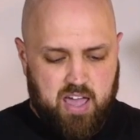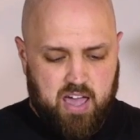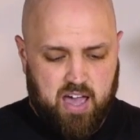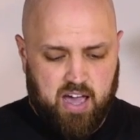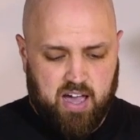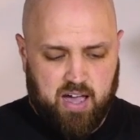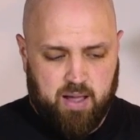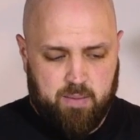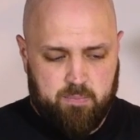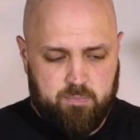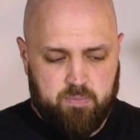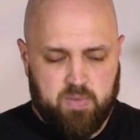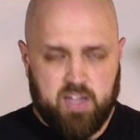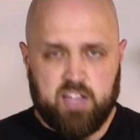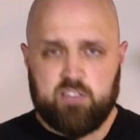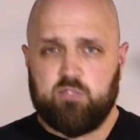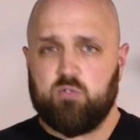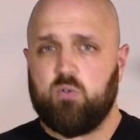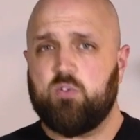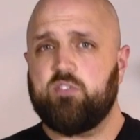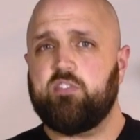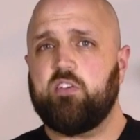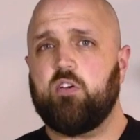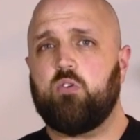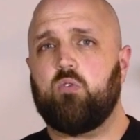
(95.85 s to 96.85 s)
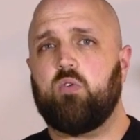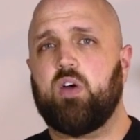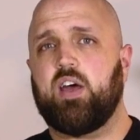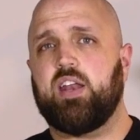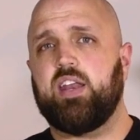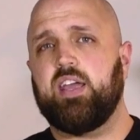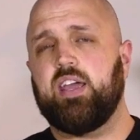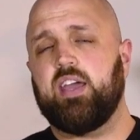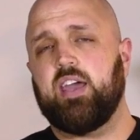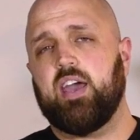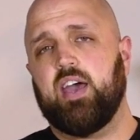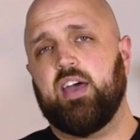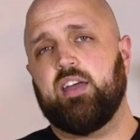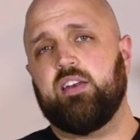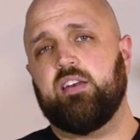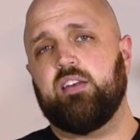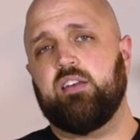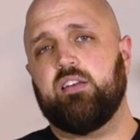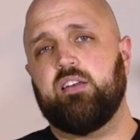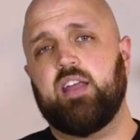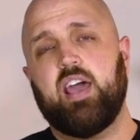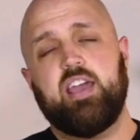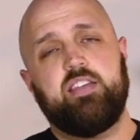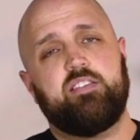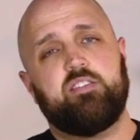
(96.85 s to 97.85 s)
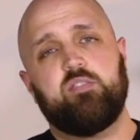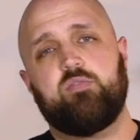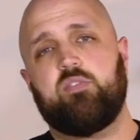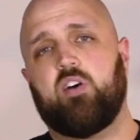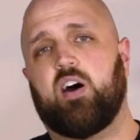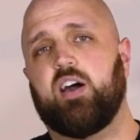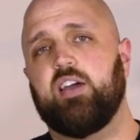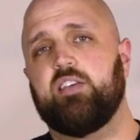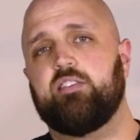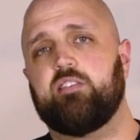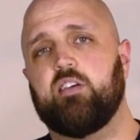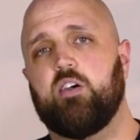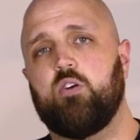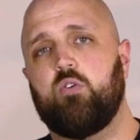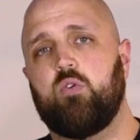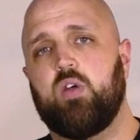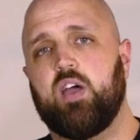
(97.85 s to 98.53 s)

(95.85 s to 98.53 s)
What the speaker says: It's also running a native ISO